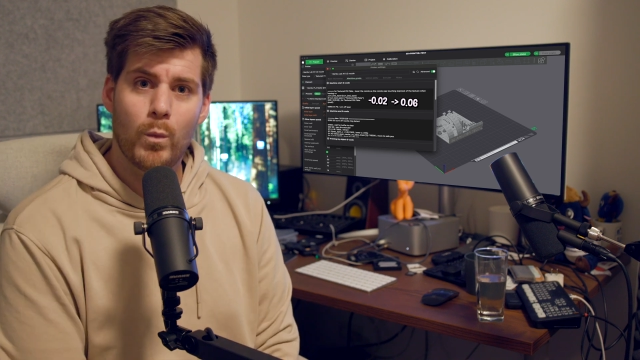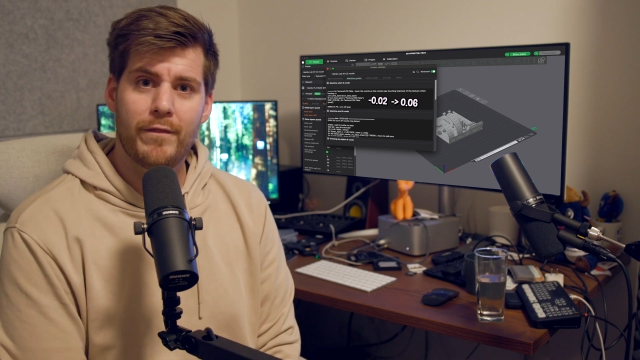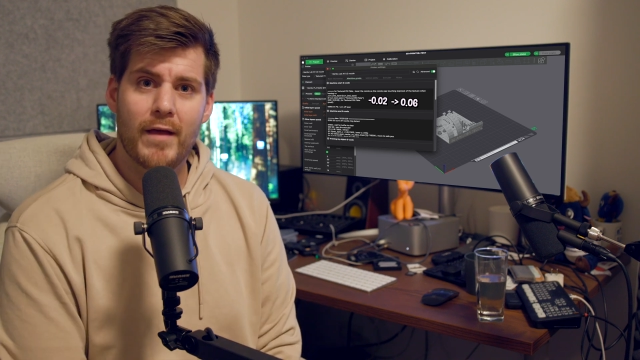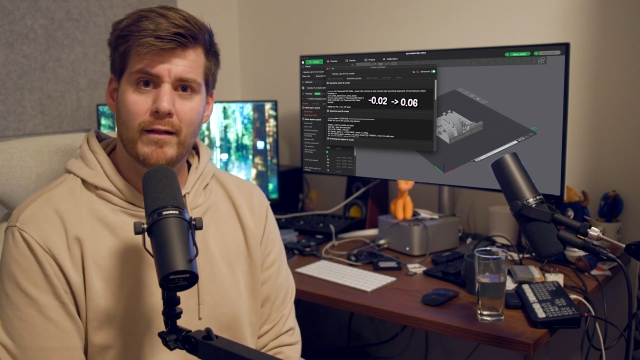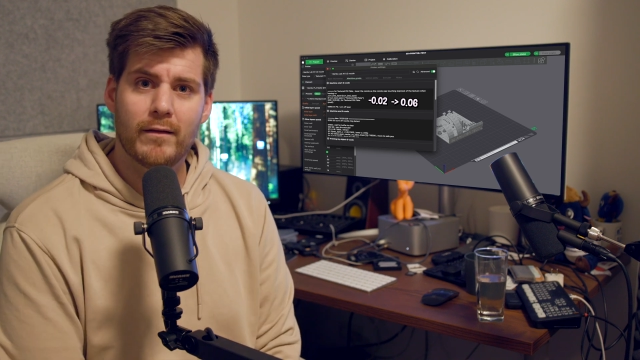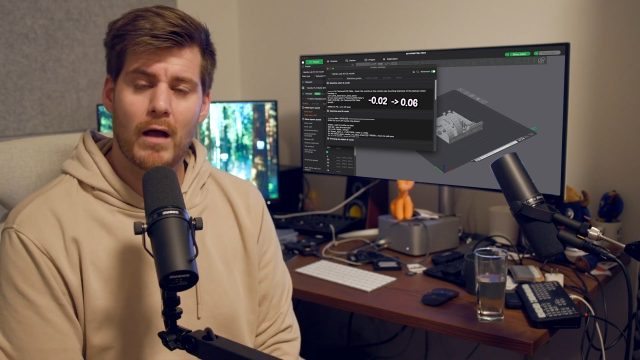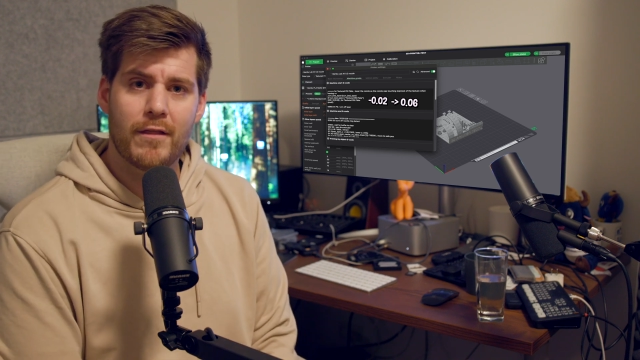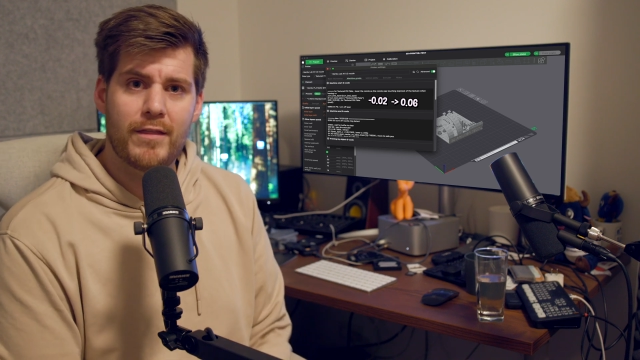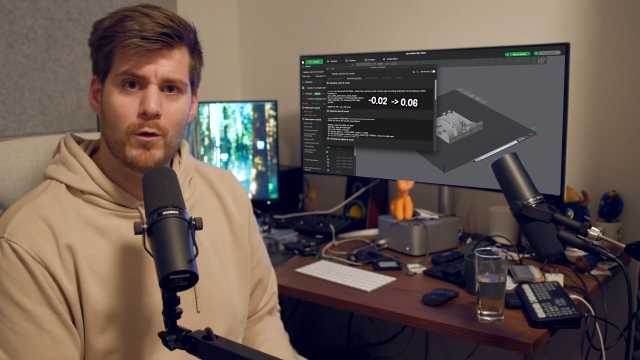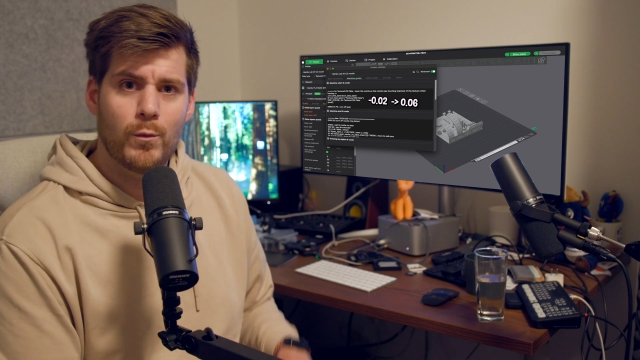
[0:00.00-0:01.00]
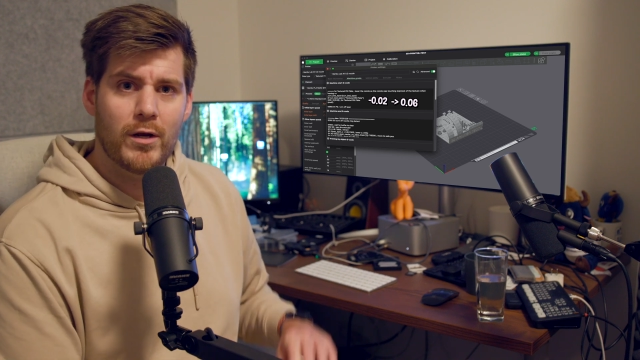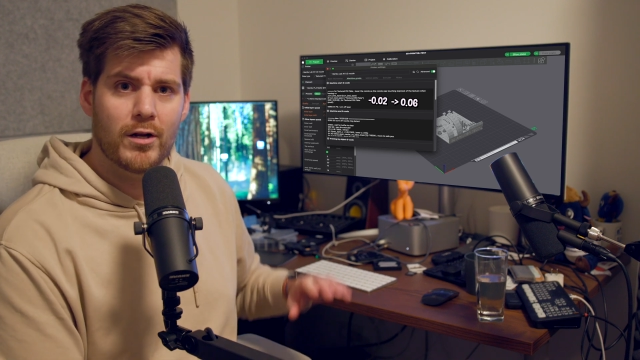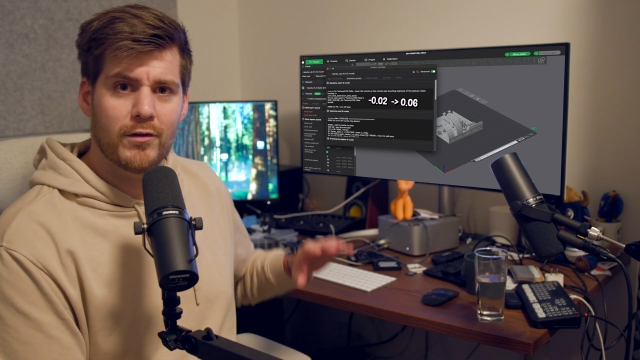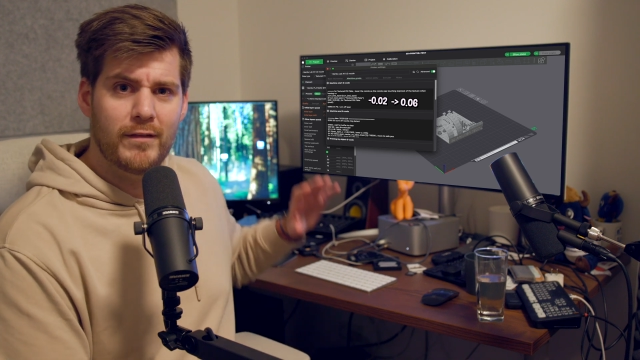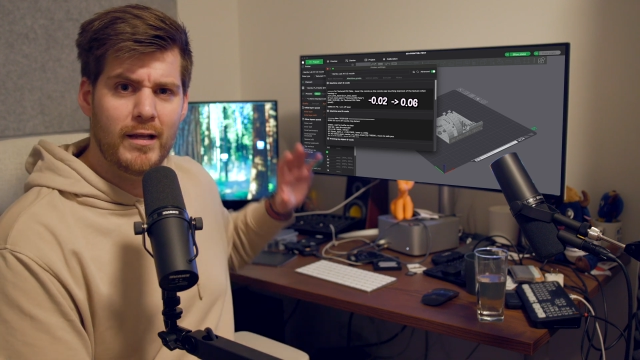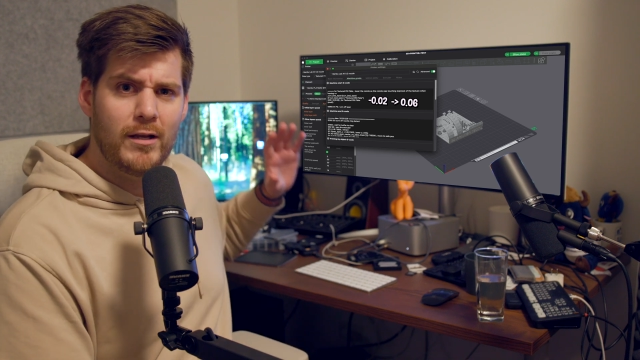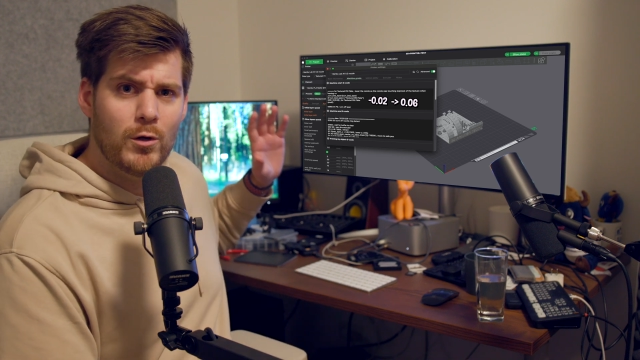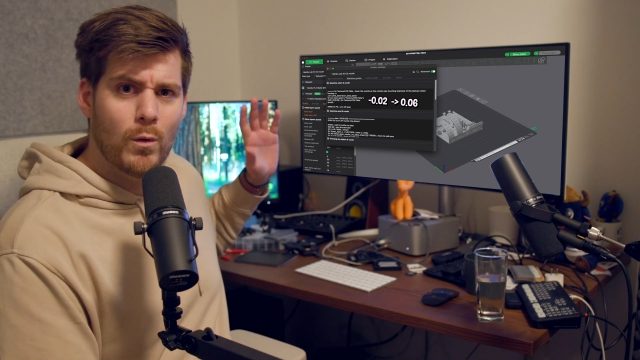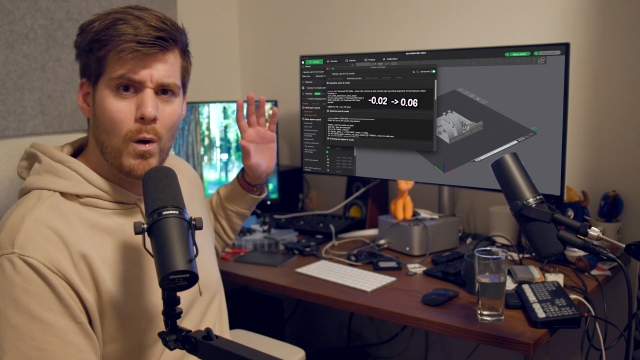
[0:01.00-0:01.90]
With that, I think we're gonna continue